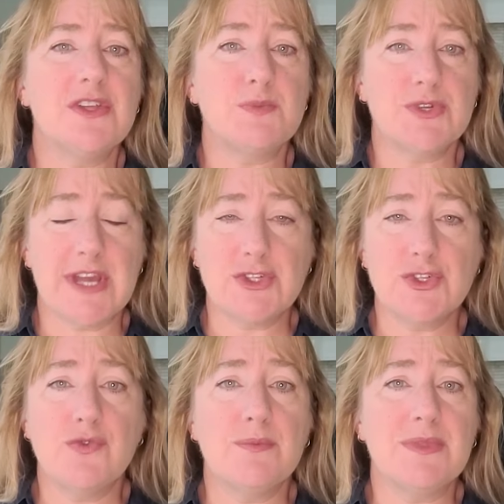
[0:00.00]
protects
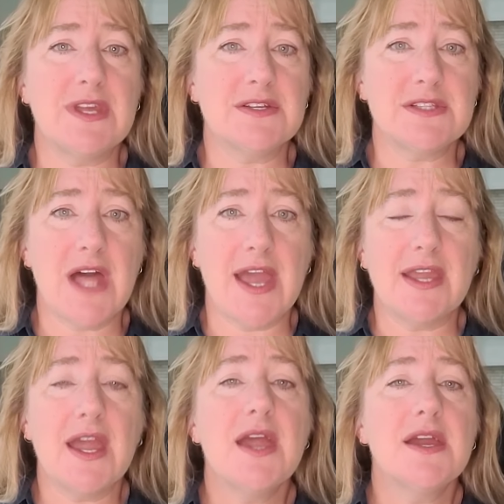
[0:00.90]
you from things
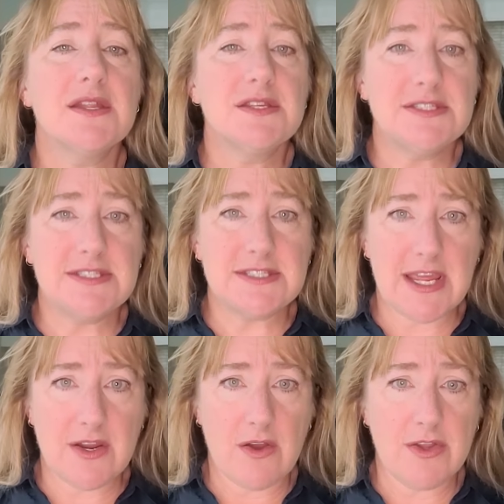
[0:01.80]
like
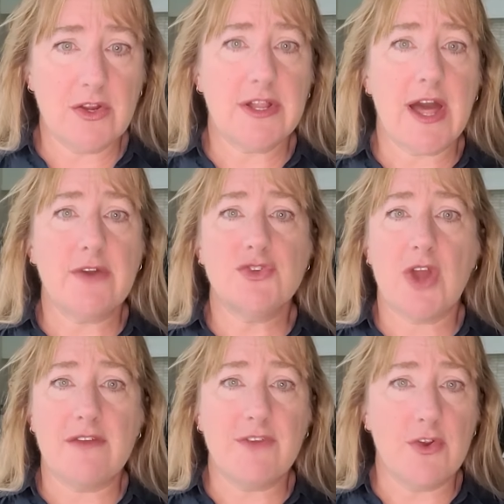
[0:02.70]
data on your cloud
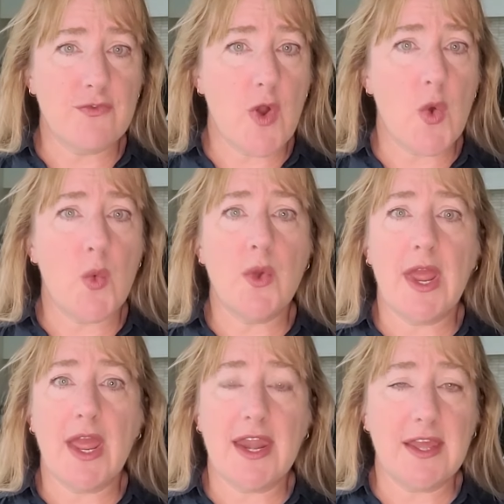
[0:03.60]
drive, your phone,
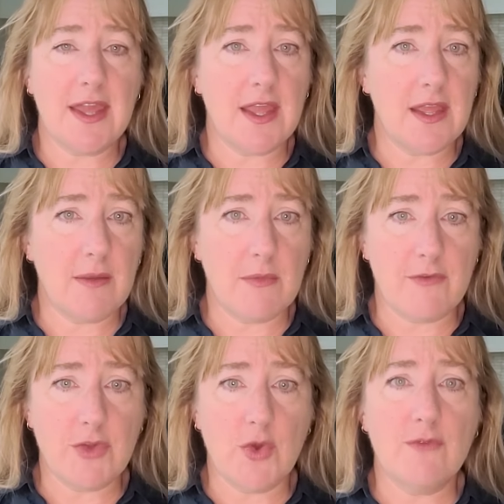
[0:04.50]
any
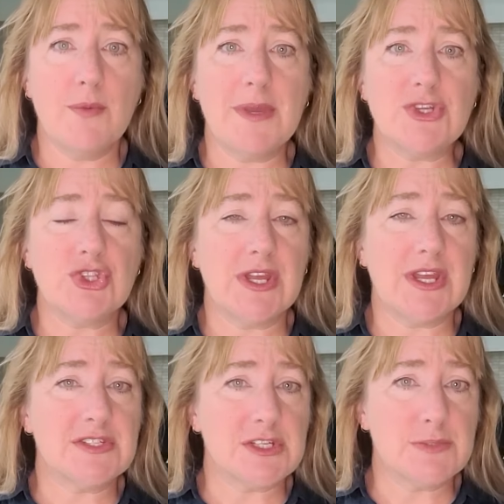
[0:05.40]
of your information that
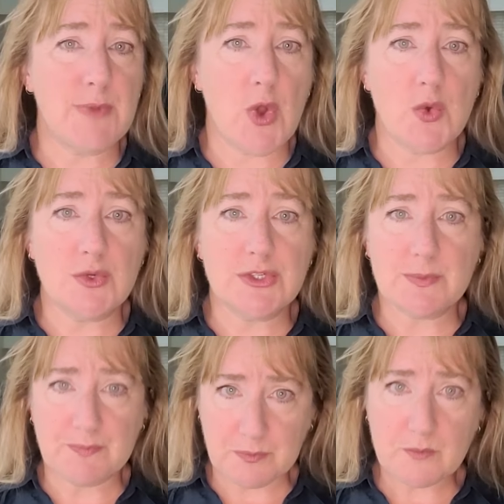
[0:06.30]
gets exposed.
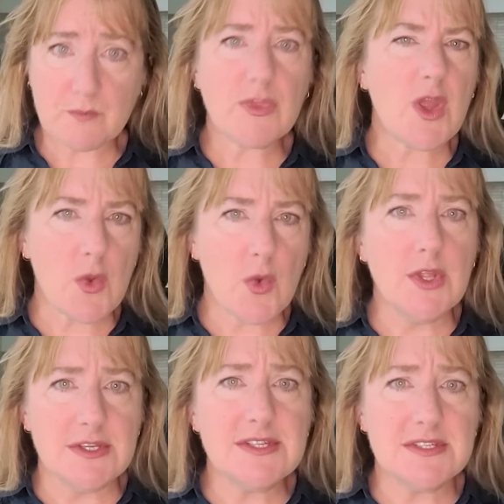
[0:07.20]

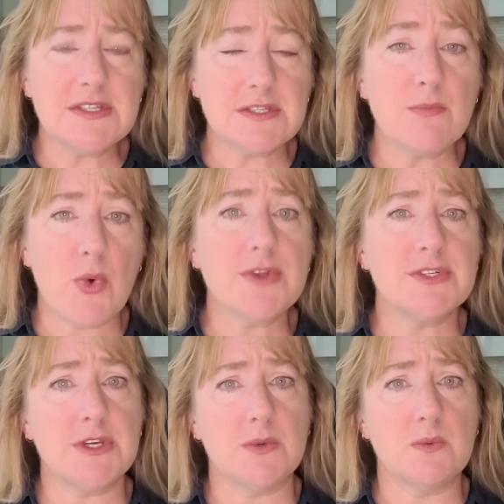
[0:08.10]
Is this important to you?